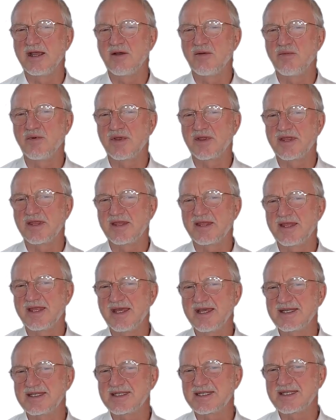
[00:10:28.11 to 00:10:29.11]
With
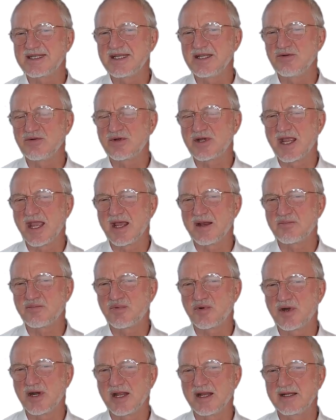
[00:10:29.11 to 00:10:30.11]
this you can
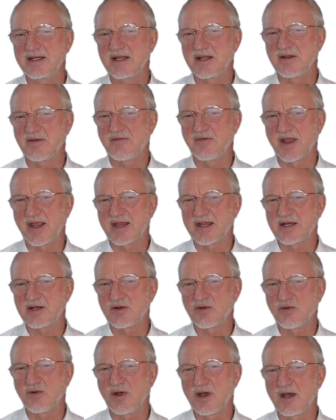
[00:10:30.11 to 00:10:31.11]
print the
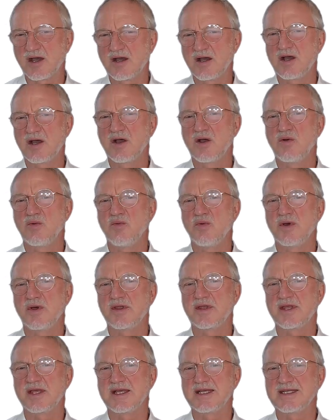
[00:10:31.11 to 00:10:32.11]
factor
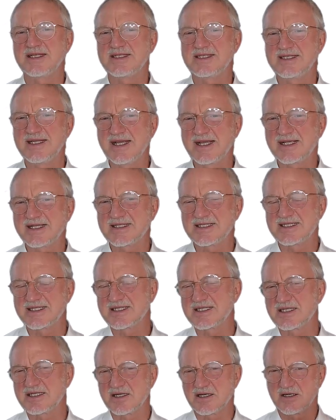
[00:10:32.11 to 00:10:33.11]
with
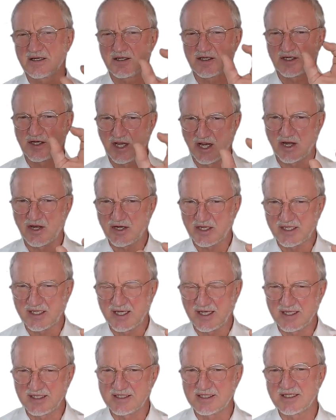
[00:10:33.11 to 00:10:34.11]
six
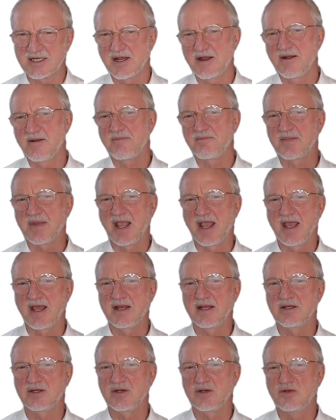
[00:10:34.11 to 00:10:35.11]
characters
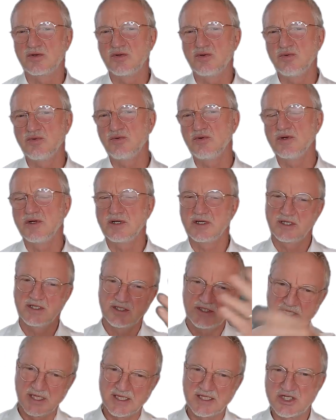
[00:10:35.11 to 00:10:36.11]
and two
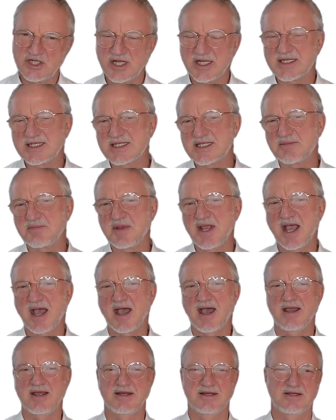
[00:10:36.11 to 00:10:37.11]
digits
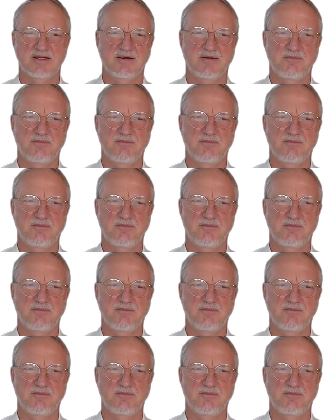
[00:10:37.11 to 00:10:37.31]
behind.